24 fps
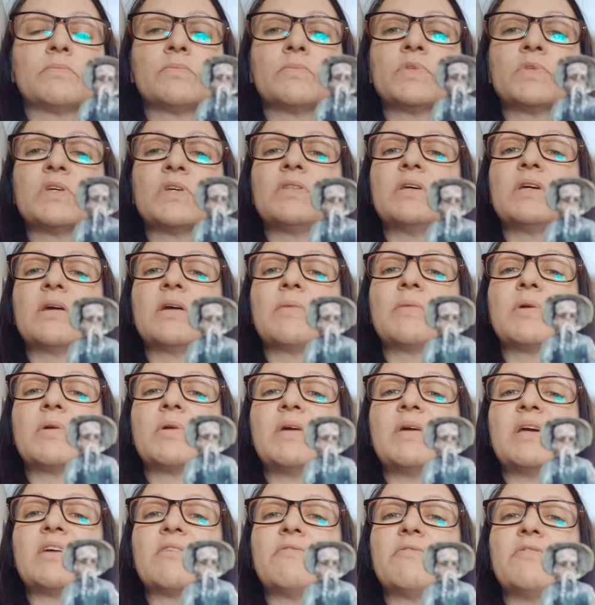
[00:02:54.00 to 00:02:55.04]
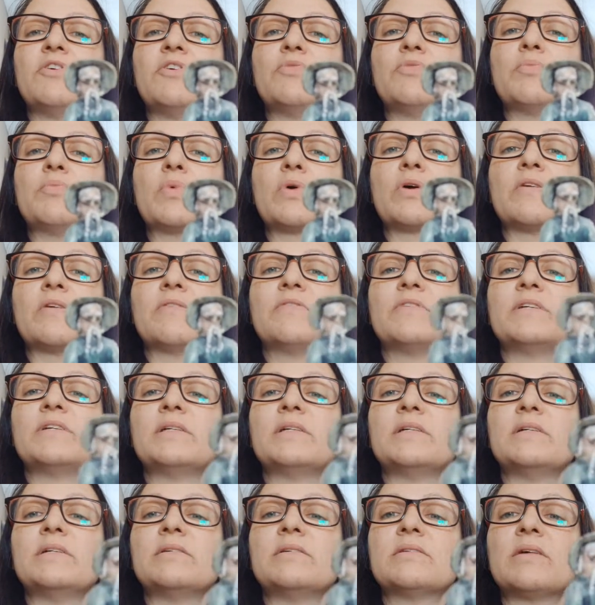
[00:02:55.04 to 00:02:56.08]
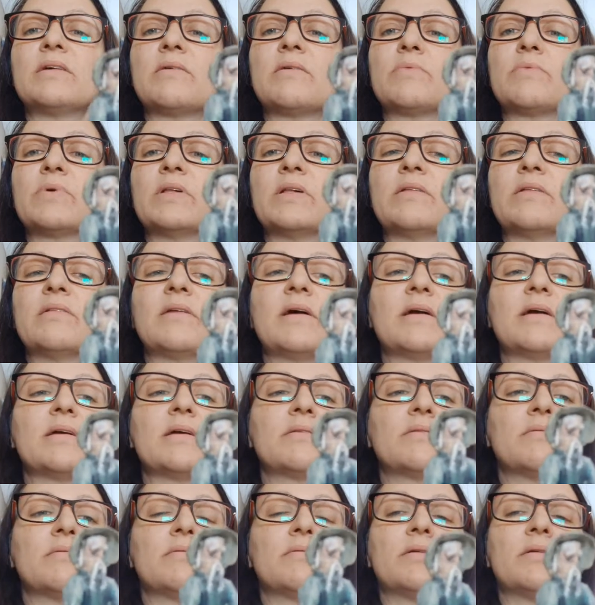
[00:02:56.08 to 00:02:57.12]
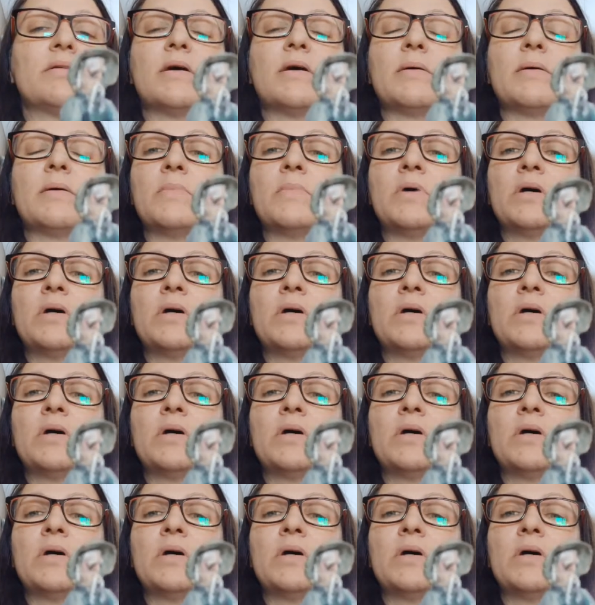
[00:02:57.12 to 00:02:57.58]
I think I'm going to make a few more of these. I really like them.